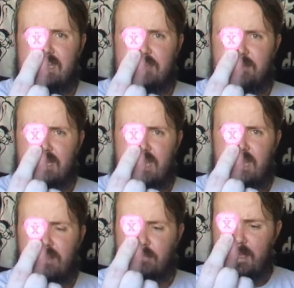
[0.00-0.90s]
this one
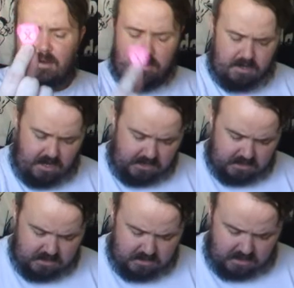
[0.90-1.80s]
here, little pink one,
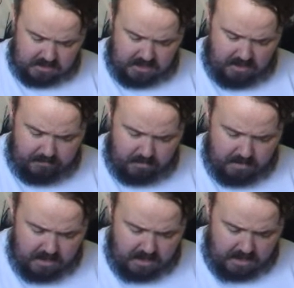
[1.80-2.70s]
nice and colourful.